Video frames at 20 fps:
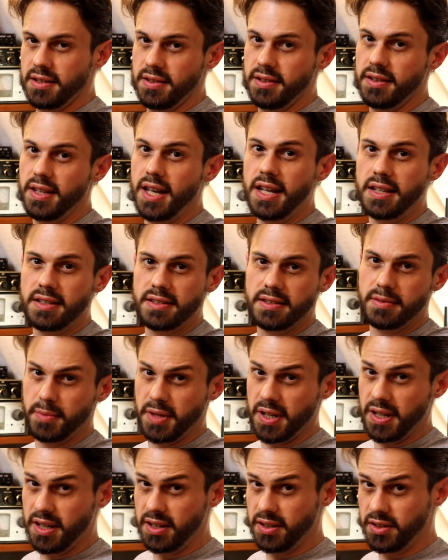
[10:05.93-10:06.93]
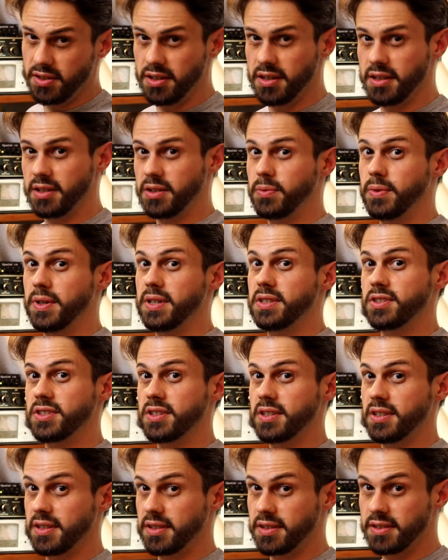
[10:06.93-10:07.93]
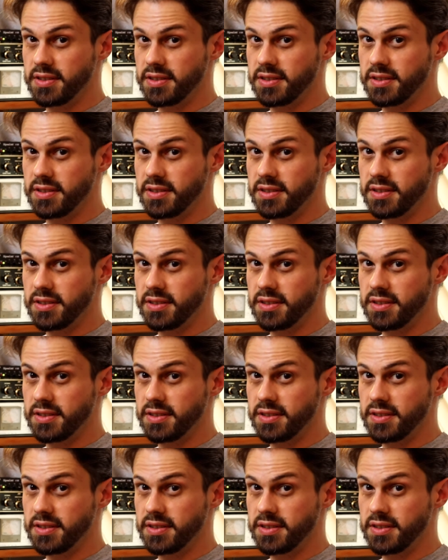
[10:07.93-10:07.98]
That's the million-dollar question.